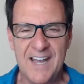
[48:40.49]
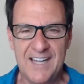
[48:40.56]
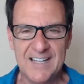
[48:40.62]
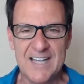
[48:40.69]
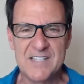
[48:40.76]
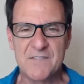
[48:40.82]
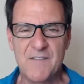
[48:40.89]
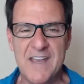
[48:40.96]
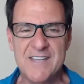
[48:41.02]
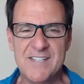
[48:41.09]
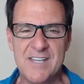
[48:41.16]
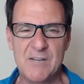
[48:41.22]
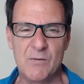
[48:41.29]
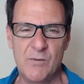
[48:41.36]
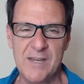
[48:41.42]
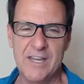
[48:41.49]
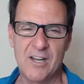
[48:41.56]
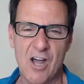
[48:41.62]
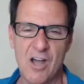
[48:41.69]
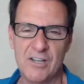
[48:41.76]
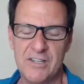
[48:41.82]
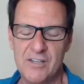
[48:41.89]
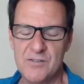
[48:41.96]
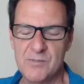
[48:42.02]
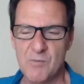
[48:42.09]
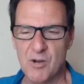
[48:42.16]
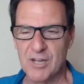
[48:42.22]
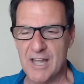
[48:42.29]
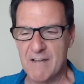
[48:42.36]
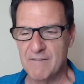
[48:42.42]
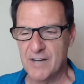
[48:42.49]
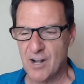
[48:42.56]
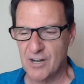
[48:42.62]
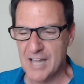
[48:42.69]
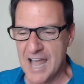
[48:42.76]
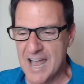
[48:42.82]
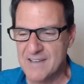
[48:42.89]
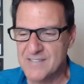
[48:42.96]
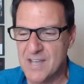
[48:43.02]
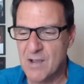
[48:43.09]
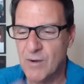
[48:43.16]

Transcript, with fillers: And let's face it, we could all use more love in our lives.